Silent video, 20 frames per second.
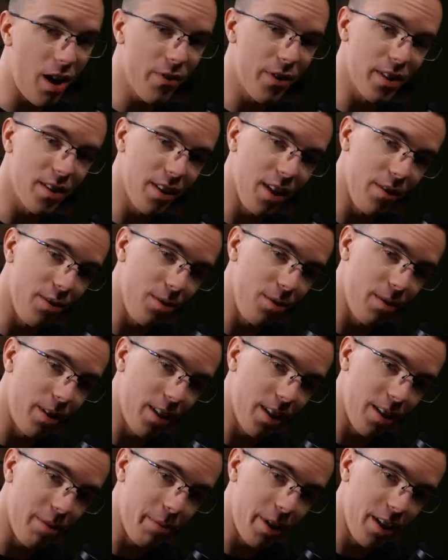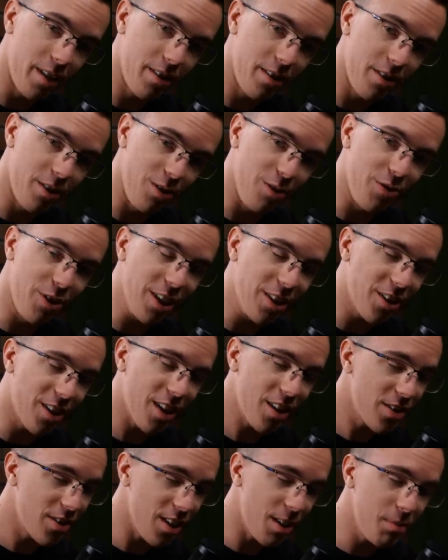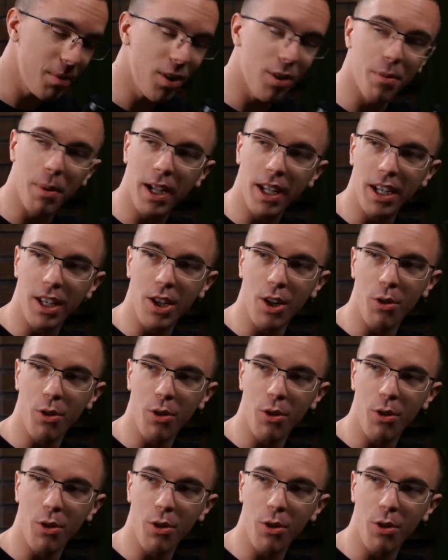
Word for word: your confidence level right now, Matt? Do you think you're gonna stump me, or am I